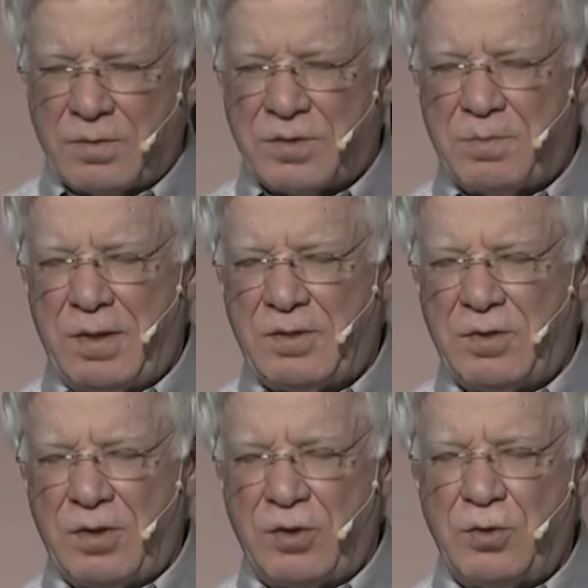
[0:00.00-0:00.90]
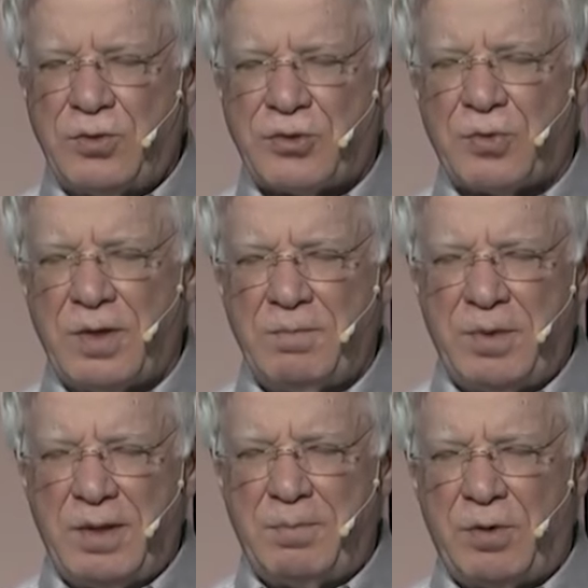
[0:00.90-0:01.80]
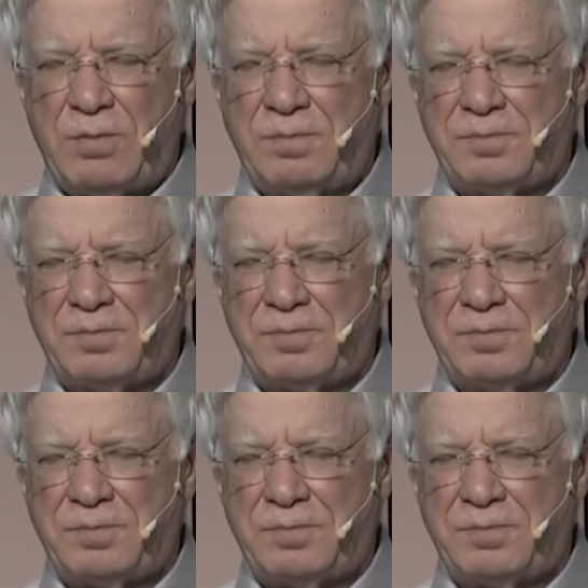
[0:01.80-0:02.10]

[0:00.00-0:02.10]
Speak to the Ustream people.